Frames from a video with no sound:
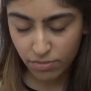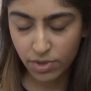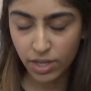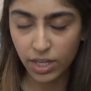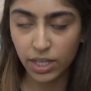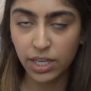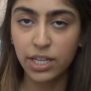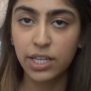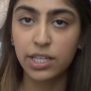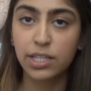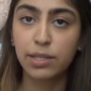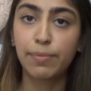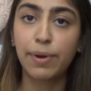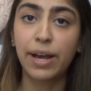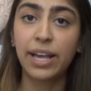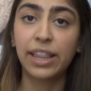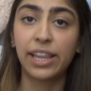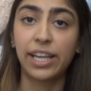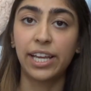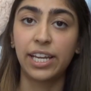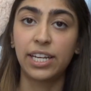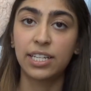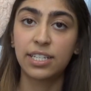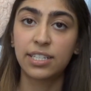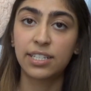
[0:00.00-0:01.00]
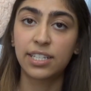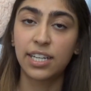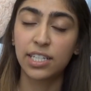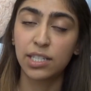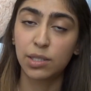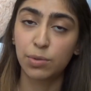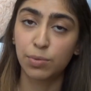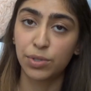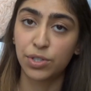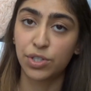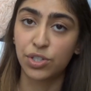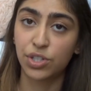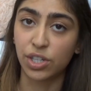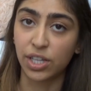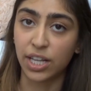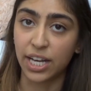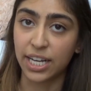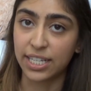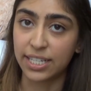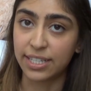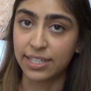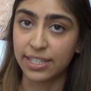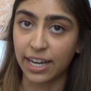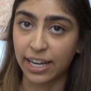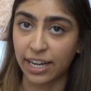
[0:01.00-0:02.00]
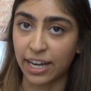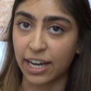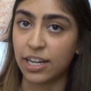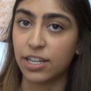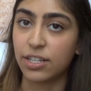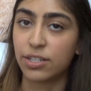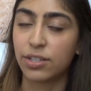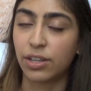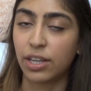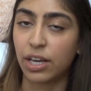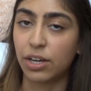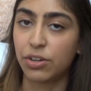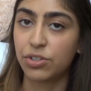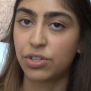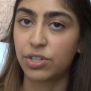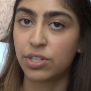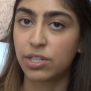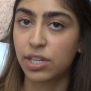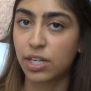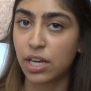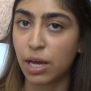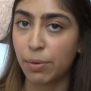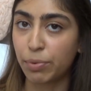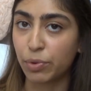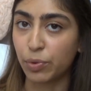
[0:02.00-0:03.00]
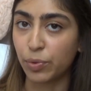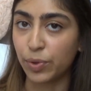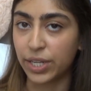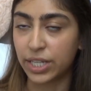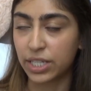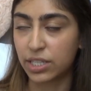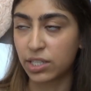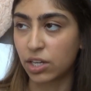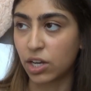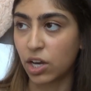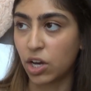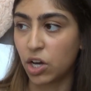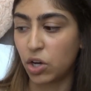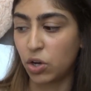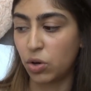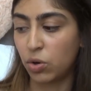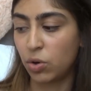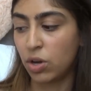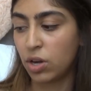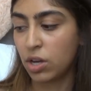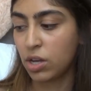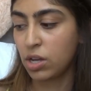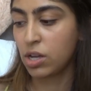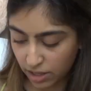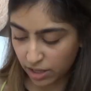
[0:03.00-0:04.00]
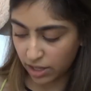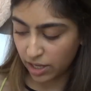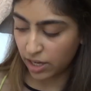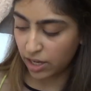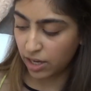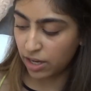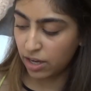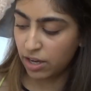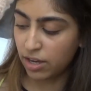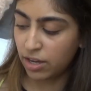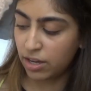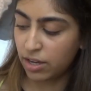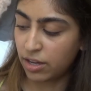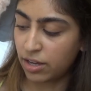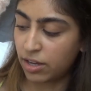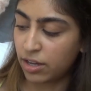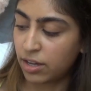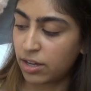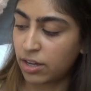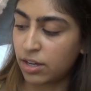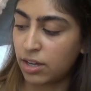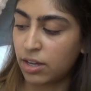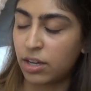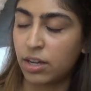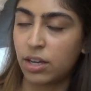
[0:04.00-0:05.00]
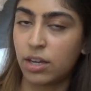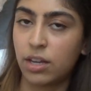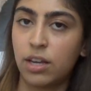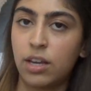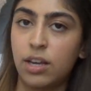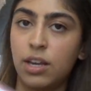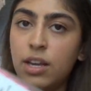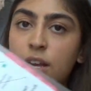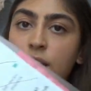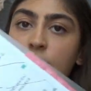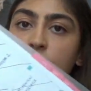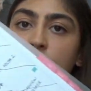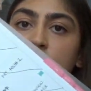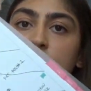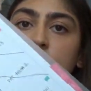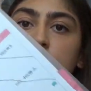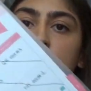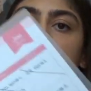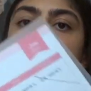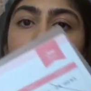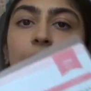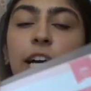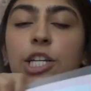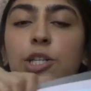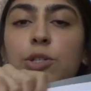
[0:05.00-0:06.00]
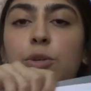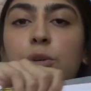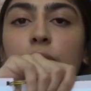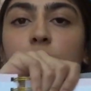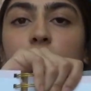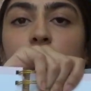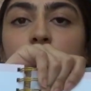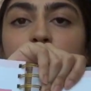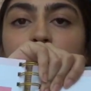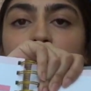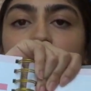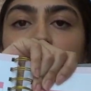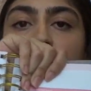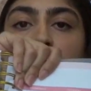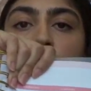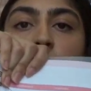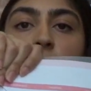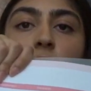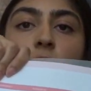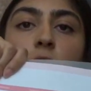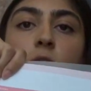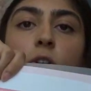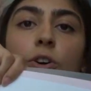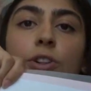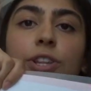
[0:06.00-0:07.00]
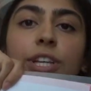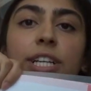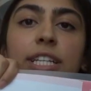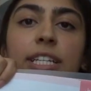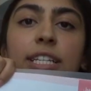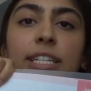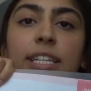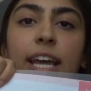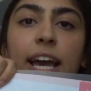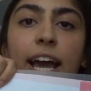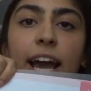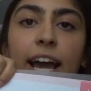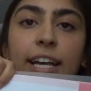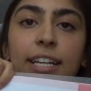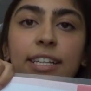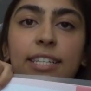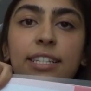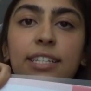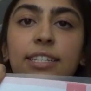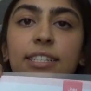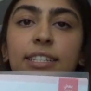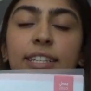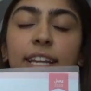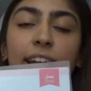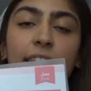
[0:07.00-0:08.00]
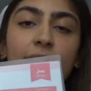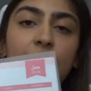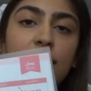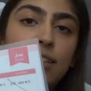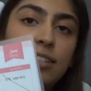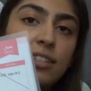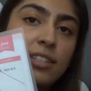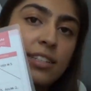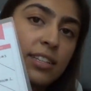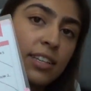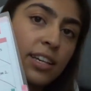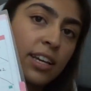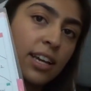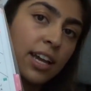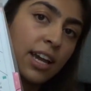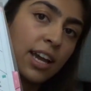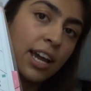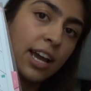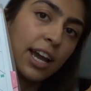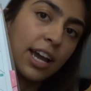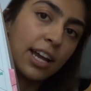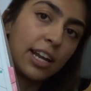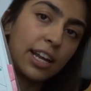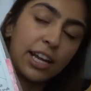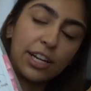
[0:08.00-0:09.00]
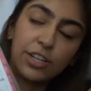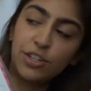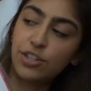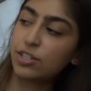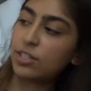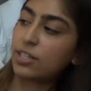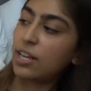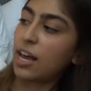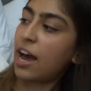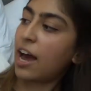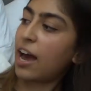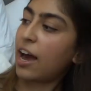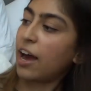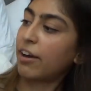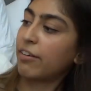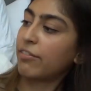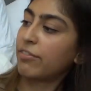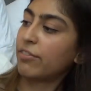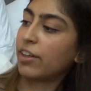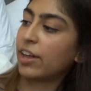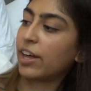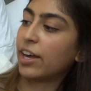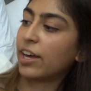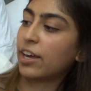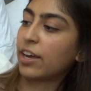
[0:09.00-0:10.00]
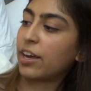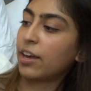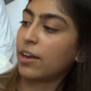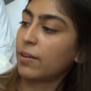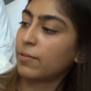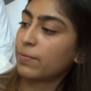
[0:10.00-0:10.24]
because my latest test was July 2nd, so that was just a couple weeks ago. I scheduled like all these test dates, and I just have like